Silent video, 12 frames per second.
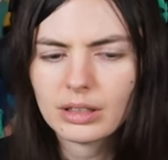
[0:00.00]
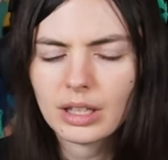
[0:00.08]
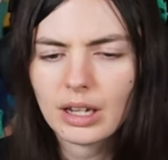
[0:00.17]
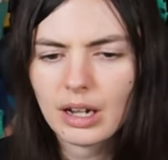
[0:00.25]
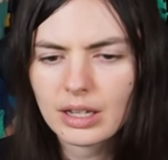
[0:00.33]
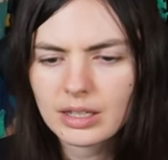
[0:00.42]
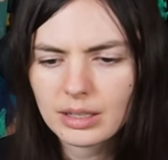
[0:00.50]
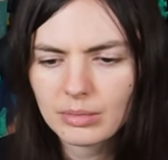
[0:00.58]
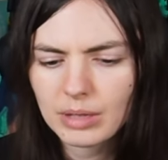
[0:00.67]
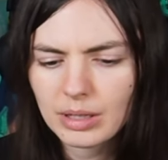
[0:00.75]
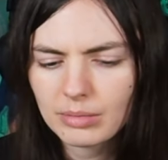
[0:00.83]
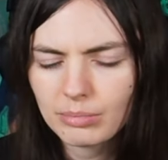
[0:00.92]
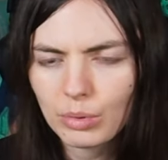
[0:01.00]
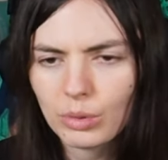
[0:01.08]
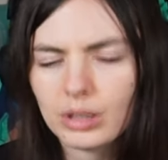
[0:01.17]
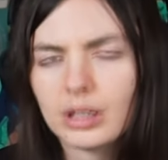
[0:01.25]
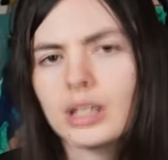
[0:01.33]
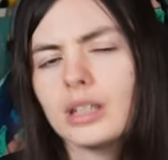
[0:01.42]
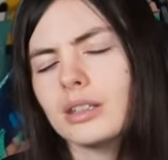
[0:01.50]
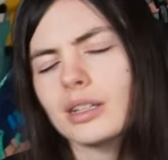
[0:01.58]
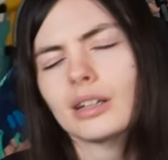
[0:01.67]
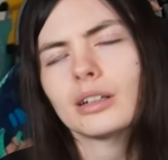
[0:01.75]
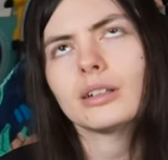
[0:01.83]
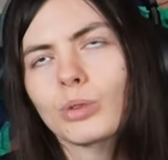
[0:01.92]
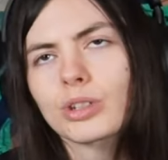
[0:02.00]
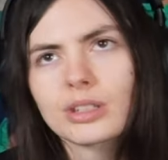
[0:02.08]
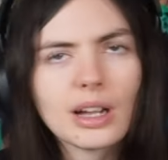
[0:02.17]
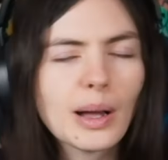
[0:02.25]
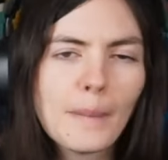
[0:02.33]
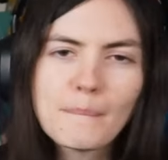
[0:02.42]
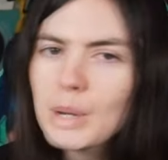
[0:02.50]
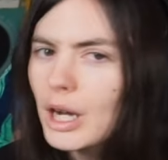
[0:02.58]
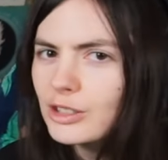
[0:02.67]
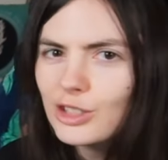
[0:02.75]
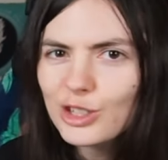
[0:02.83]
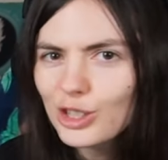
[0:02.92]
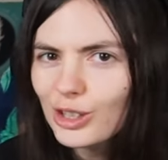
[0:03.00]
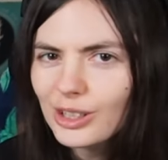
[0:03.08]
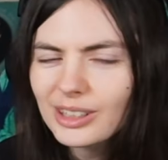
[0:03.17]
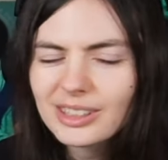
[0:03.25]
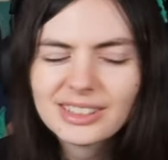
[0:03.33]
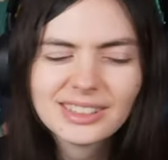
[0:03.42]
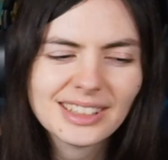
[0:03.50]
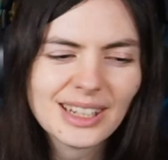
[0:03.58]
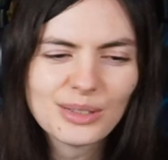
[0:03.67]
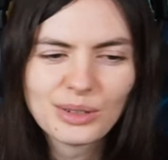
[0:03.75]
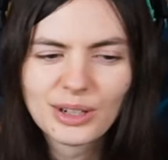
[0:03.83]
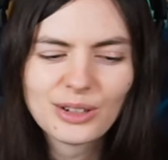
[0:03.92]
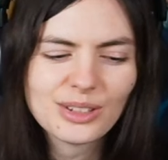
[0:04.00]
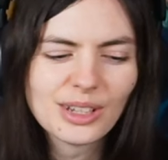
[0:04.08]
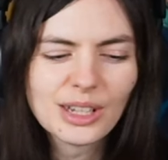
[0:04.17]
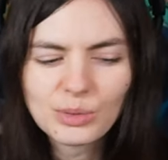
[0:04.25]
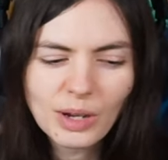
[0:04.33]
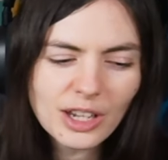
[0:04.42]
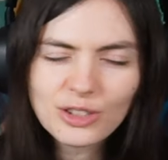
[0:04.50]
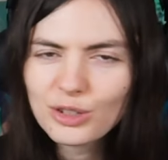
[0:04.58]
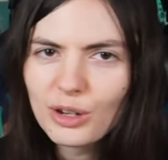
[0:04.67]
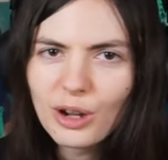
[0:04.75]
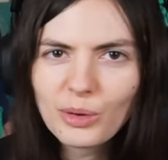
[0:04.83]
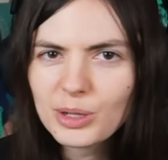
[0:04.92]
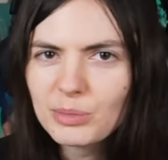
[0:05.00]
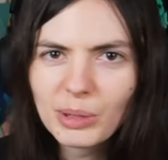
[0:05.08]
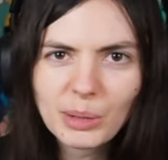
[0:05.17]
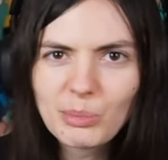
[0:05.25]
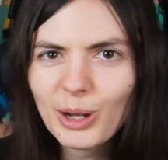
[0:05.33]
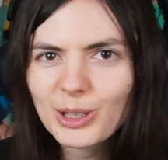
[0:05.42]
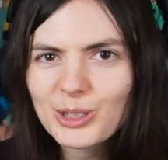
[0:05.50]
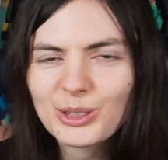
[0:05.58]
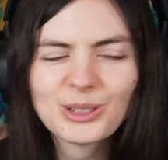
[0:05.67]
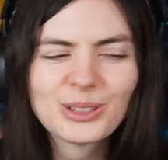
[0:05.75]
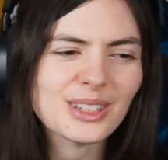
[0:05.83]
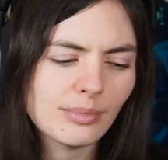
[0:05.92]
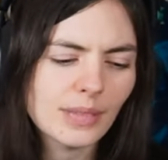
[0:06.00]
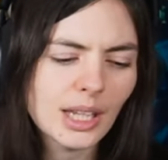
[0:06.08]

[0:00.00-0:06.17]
They got some important intel. We saw a monster, as Wrecker says. Why is there always big monsters?